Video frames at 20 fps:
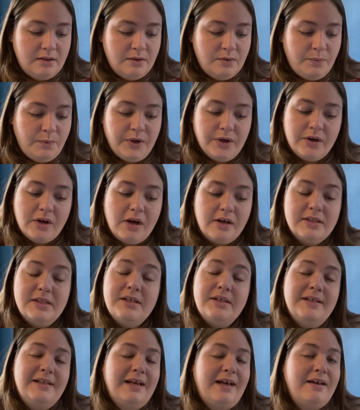We are called
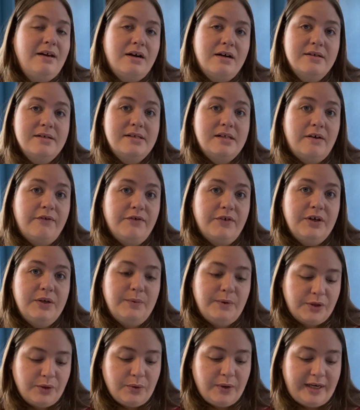to unite our suffering
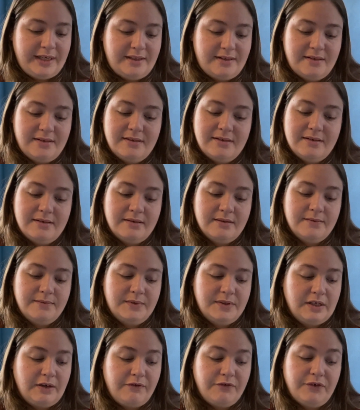with Christ's
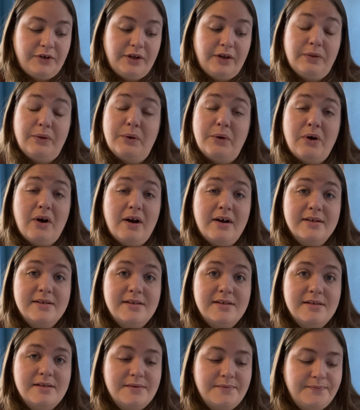suffering on the
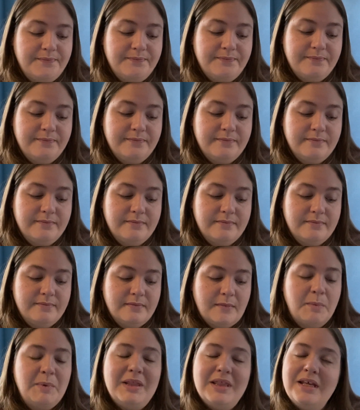cross.
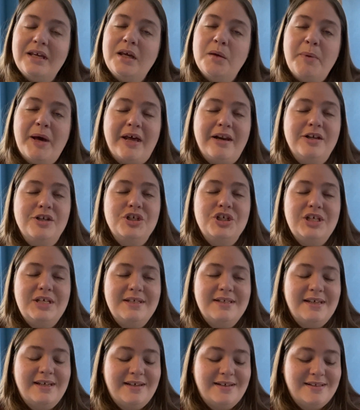I mean, think about it.
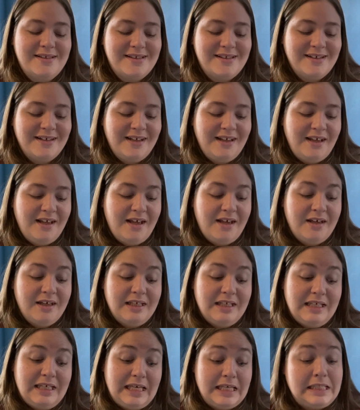Jesus
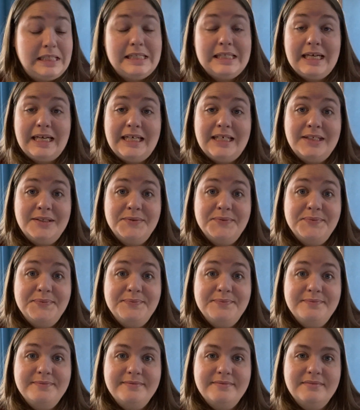gets it.
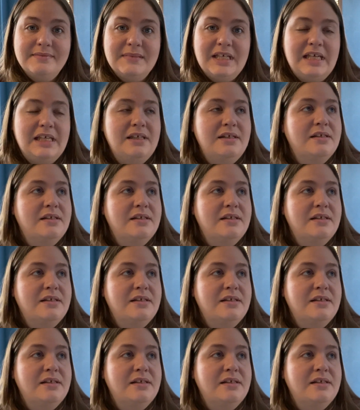He